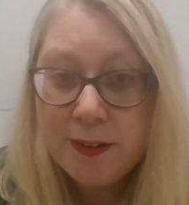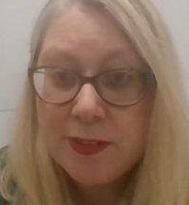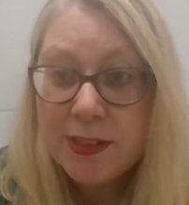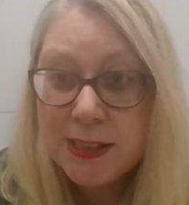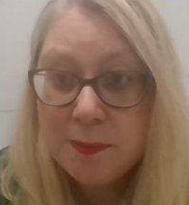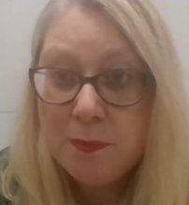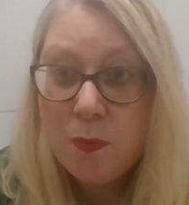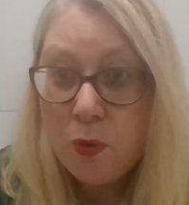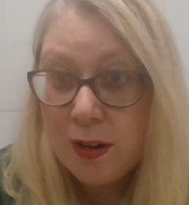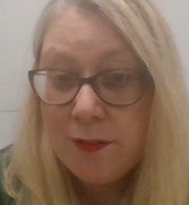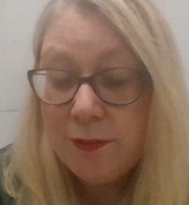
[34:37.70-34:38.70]
give us some
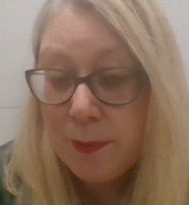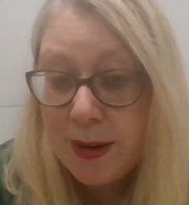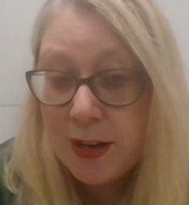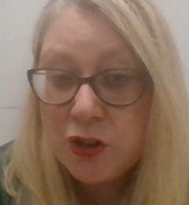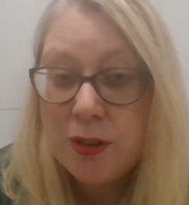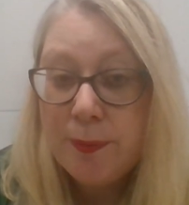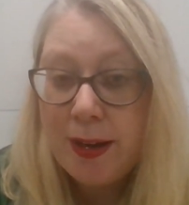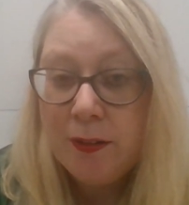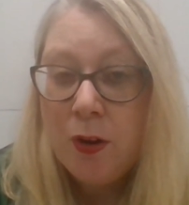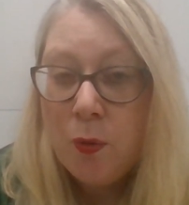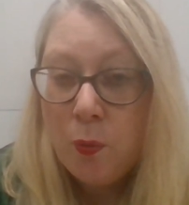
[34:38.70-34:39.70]
more information
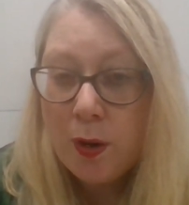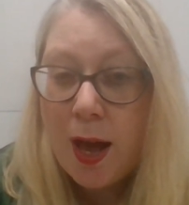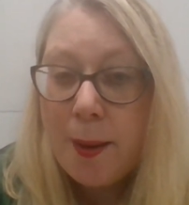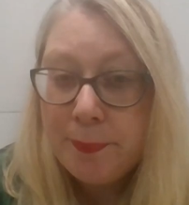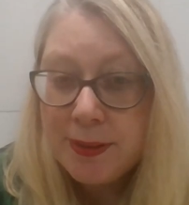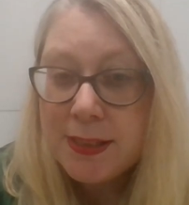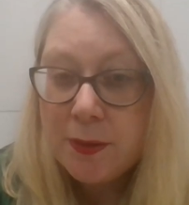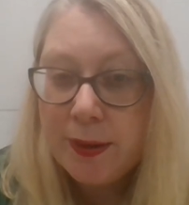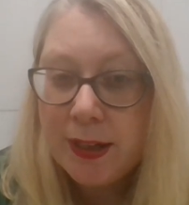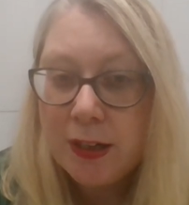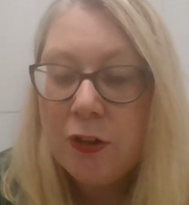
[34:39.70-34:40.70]
about what happens, so
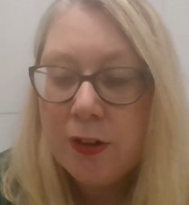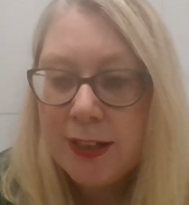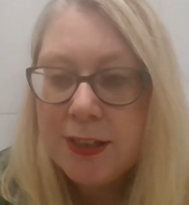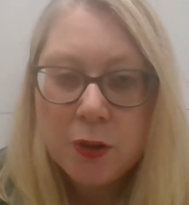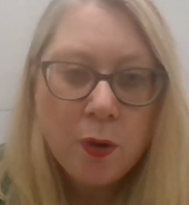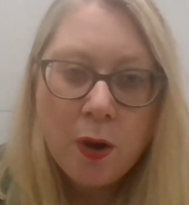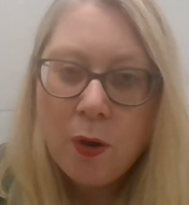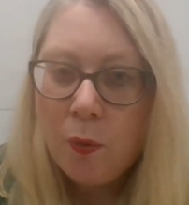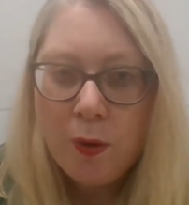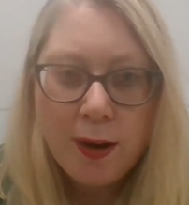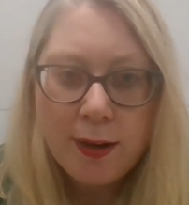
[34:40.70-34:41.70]
we can look into
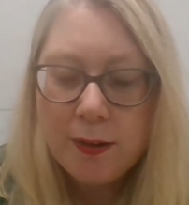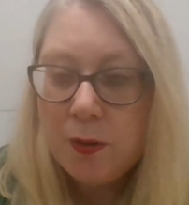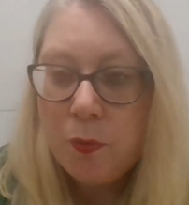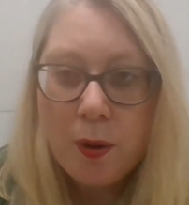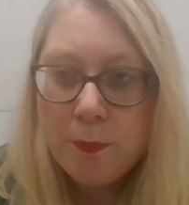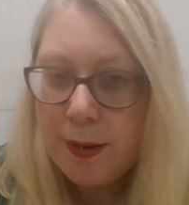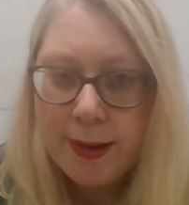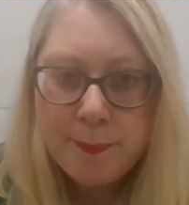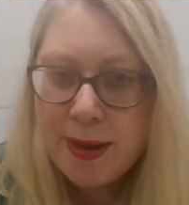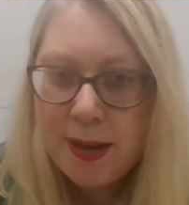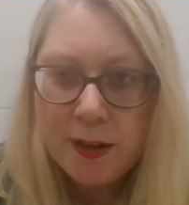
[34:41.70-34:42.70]
why, what
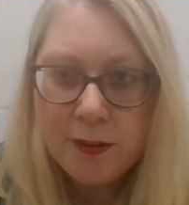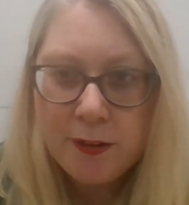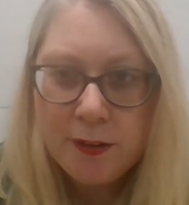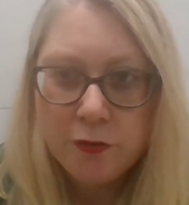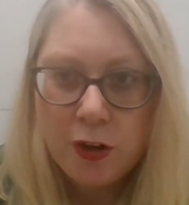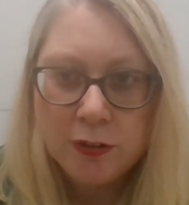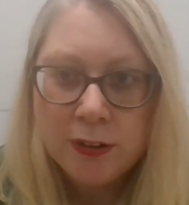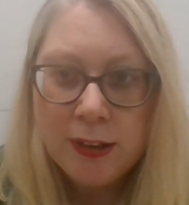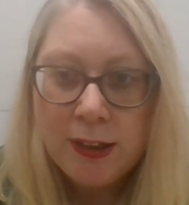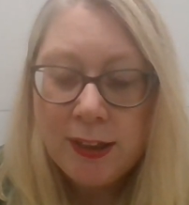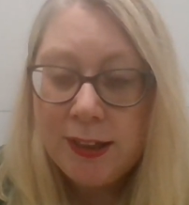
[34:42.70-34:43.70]
may have gone wrong.
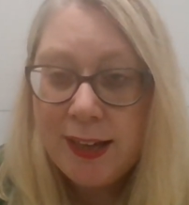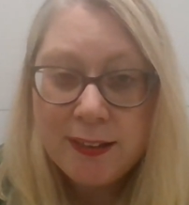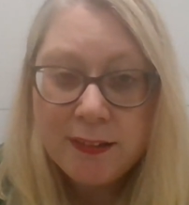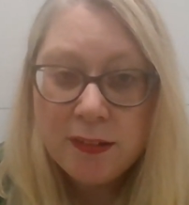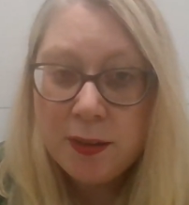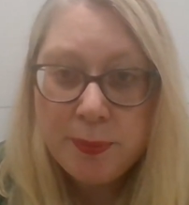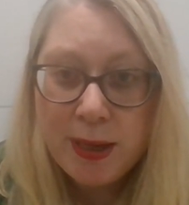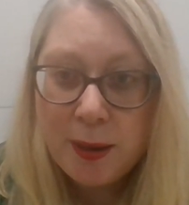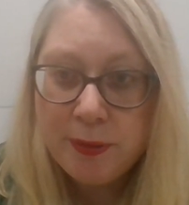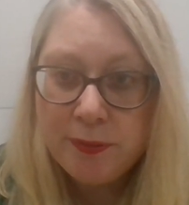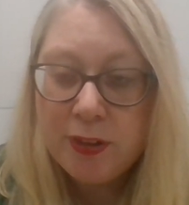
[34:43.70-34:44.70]
Again, I'd be
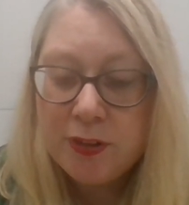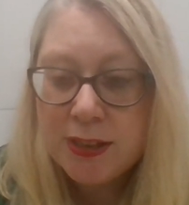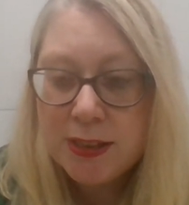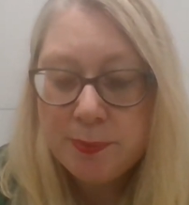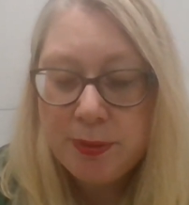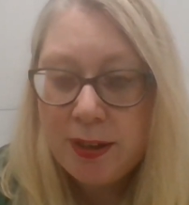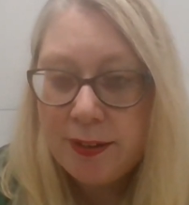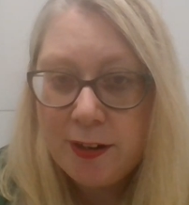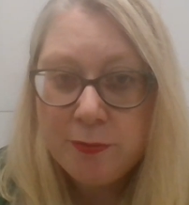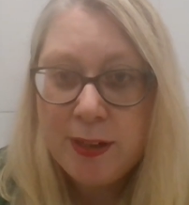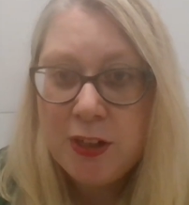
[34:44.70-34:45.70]
happy for you to supply
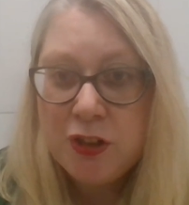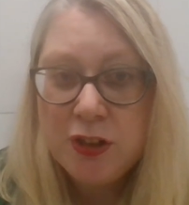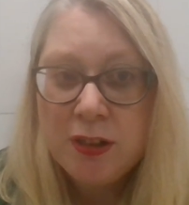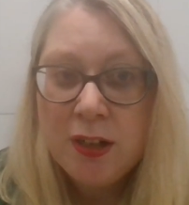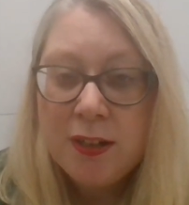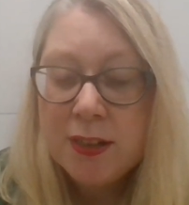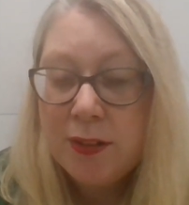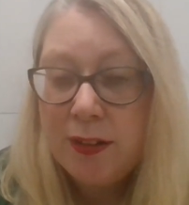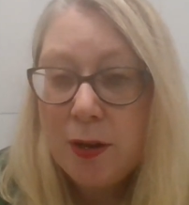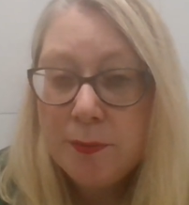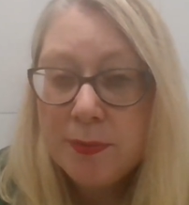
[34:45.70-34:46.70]
that information so
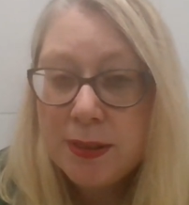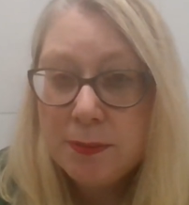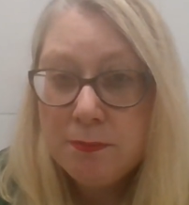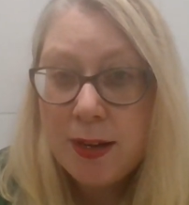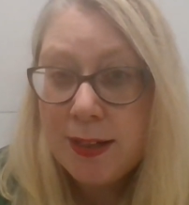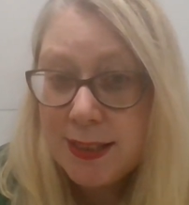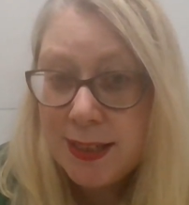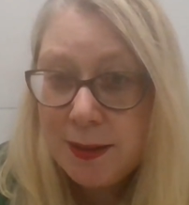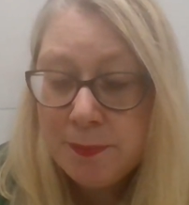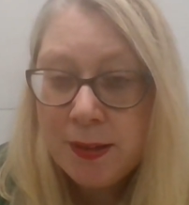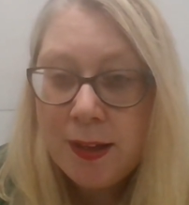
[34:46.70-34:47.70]
that it comes to my
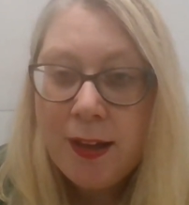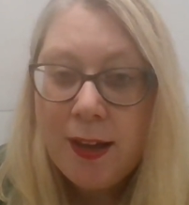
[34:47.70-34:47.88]
team.